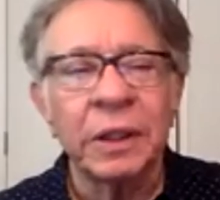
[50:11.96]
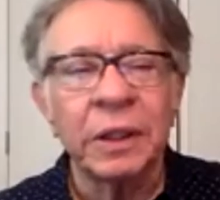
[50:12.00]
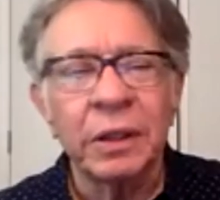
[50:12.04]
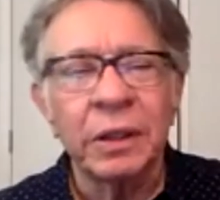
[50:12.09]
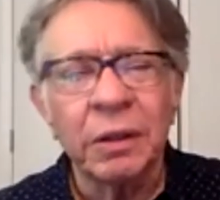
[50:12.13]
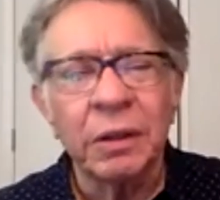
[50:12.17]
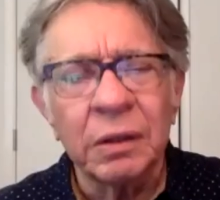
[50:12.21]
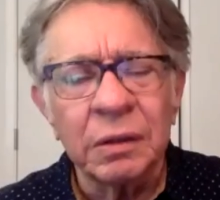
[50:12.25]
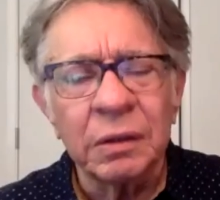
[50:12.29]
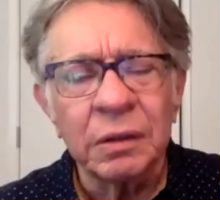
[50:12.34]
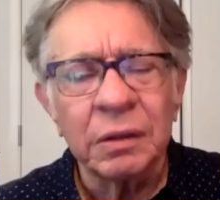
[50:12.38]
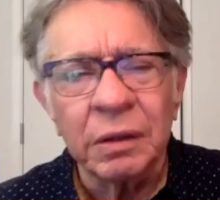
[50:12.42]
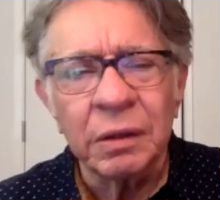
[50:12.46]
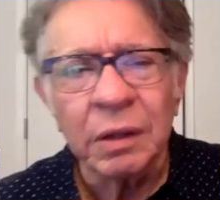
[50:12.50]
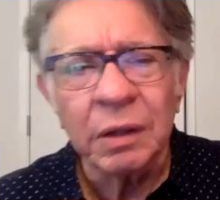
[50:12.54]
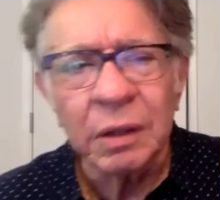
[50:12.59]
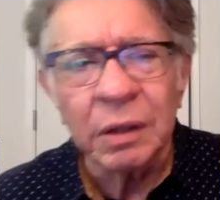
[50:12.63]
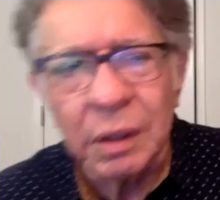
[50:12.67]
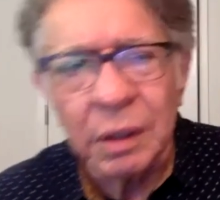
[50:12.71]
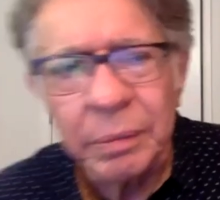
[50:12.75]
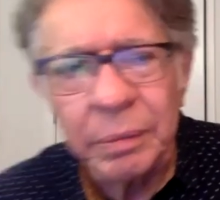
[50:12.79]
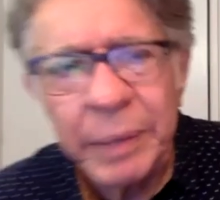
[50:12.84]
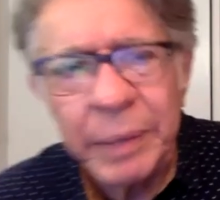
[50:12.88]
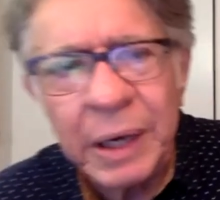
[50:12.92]
there are there are
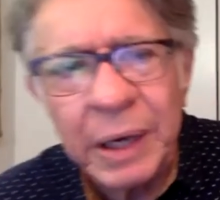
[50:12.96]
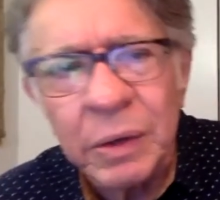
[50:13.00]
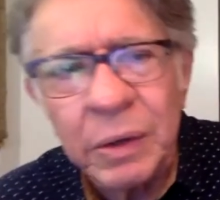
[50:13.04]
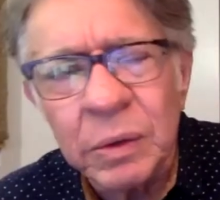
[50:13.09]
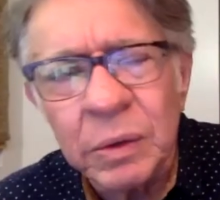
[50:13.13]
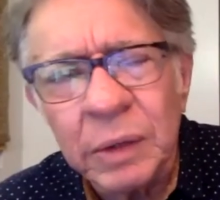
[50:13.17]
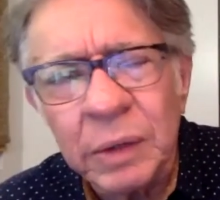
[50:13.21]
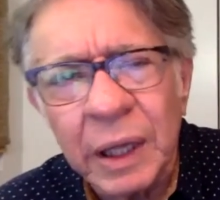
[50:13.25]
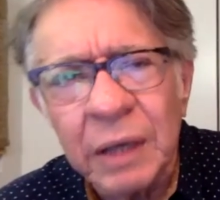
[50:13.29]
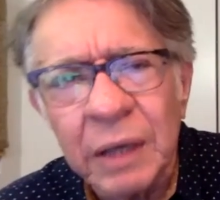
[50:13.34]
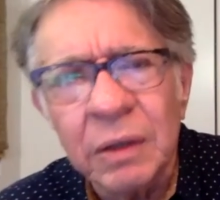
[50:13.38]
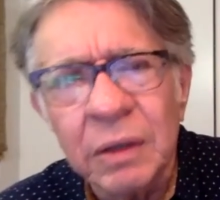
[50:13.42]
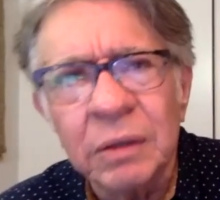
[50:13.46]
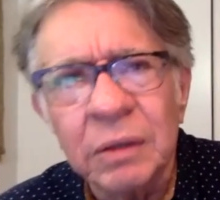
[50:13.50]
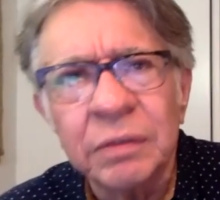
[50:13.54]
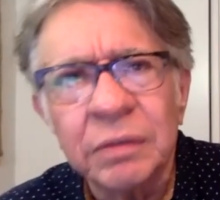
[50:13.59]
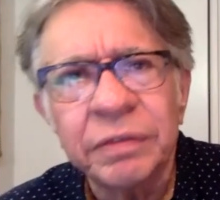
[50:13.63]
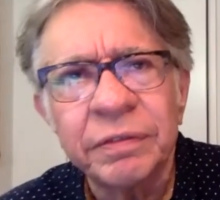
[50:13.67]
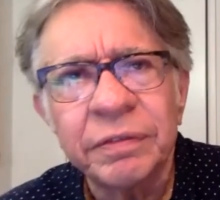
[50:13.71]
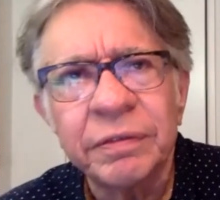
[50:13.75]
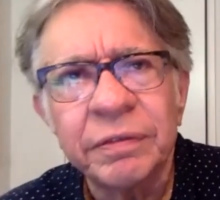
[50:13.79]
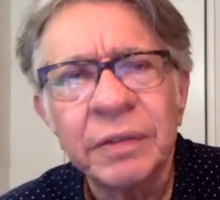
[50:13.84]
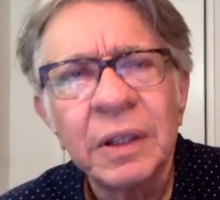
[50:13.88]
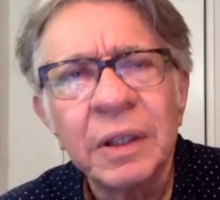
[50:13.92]
about I don't know
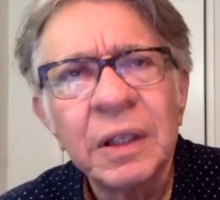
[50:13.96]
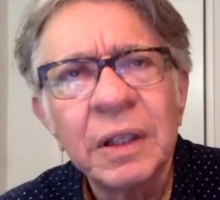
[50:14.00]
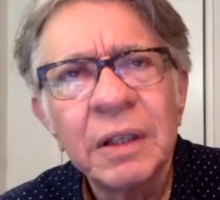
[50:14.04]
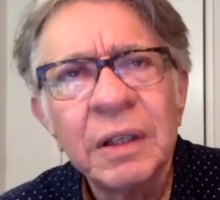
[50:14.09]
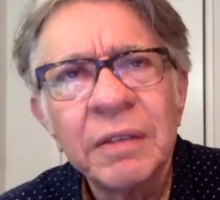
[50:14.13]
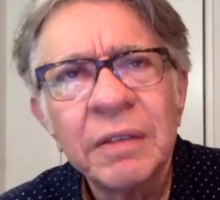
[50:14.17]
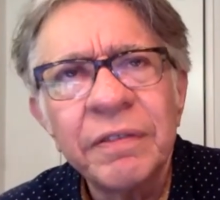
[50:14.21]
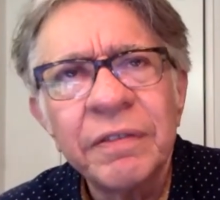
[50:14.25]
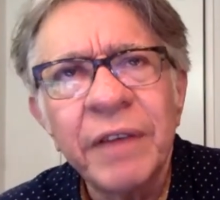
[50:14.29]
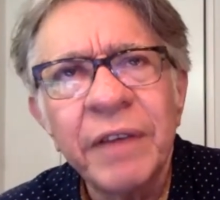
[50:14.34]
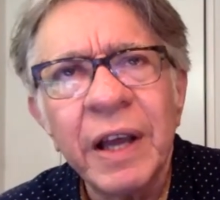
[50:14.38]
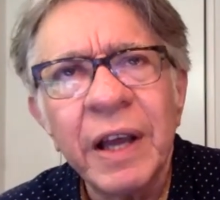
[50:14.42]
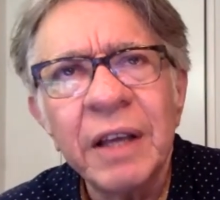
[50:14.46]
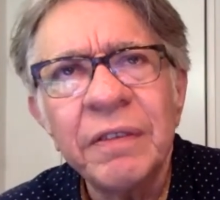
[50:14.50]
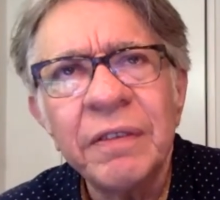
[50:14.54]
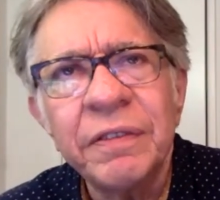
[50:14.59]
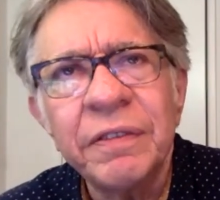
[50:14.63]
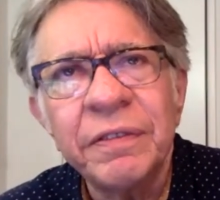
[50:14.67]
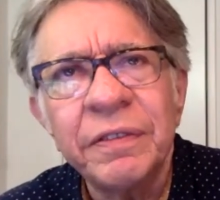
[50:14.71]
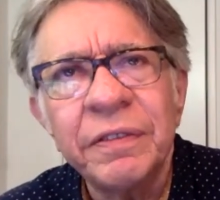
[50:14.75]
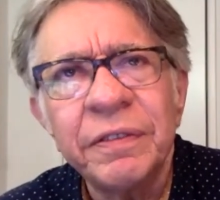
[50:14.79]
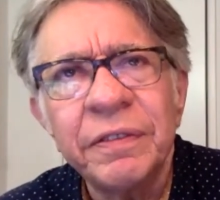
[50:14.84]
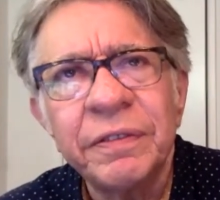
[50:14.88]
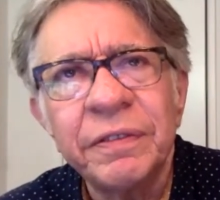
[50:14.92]
five
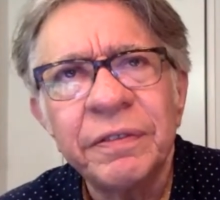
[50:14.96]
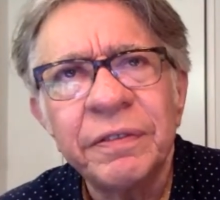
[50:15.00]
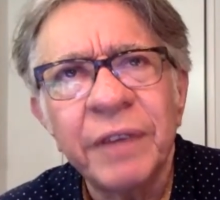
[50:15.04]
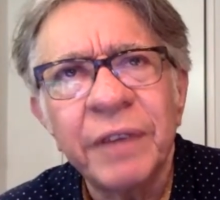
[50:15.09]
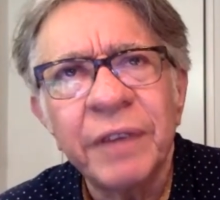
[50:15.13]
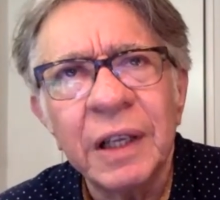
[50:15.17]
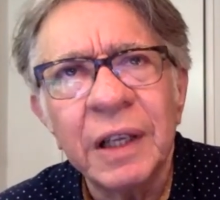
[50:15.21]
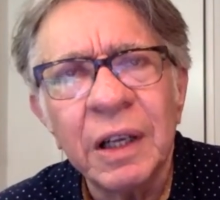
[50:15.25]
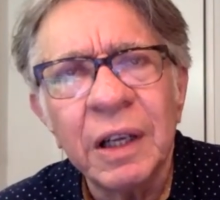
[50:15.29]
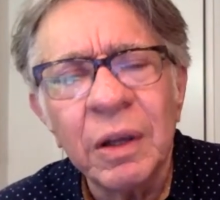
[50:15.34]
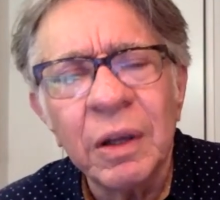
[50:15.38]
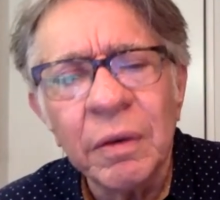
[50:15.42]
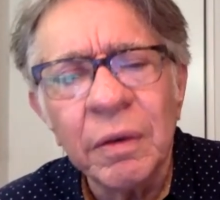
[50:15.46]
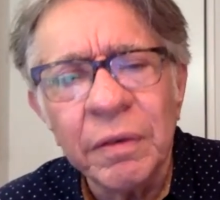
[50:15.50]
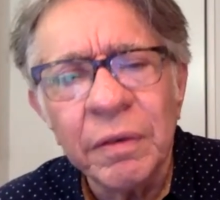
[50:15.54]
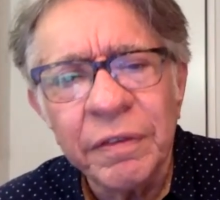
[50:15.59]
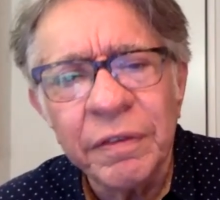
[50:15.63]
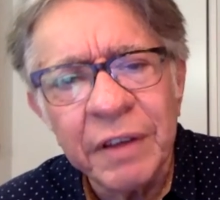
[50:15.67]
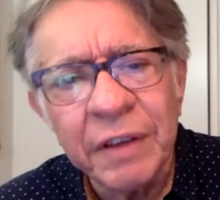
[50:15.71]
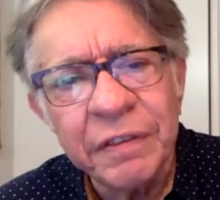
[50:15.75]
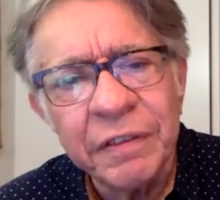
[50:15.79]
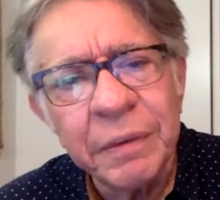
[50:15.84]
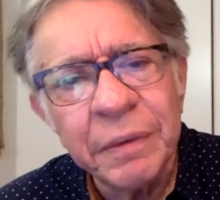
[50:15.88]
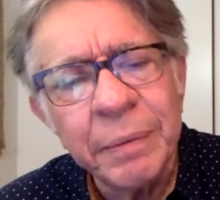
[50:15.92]
a little over
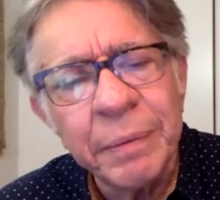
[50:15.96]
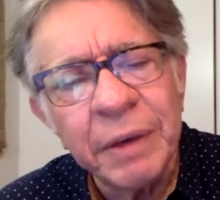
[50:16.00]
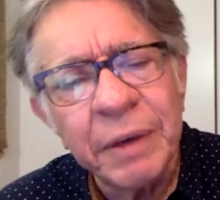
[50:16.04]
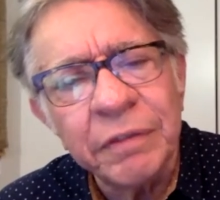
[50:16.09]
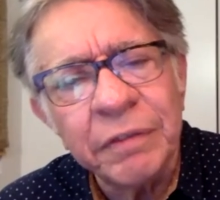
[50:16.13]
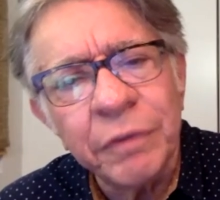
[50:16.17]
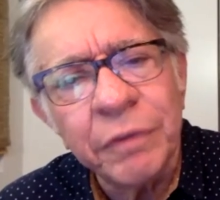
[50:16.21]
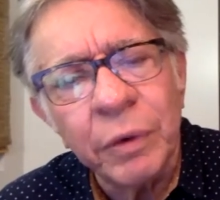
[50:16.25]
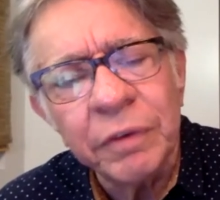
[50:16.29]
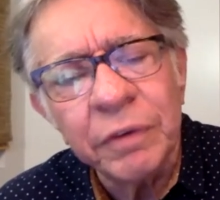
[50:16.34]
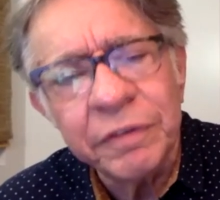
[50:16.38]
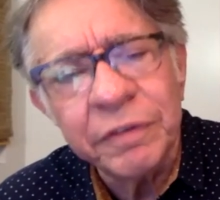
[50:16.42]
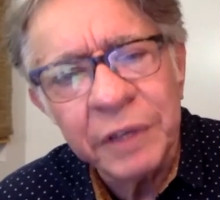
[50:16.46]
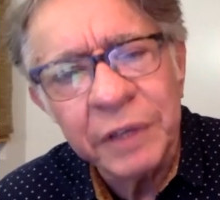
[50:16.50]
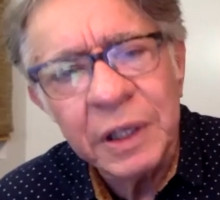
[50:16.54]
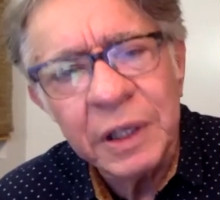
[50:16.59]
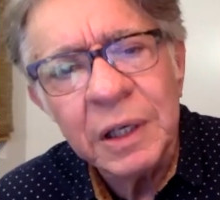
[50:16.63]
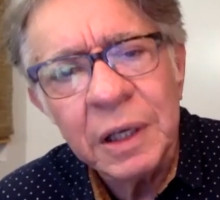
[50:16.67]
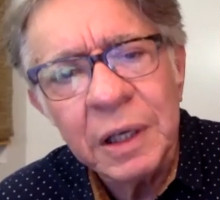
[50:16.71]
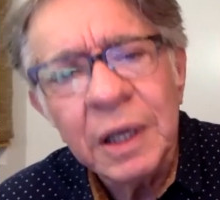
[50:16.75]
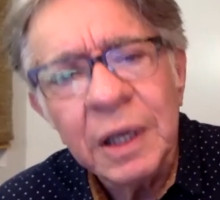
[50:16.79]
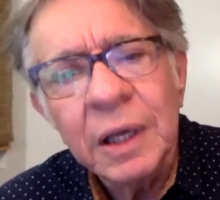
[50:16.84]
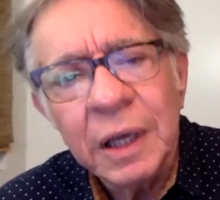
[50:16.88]
five feet by four feet,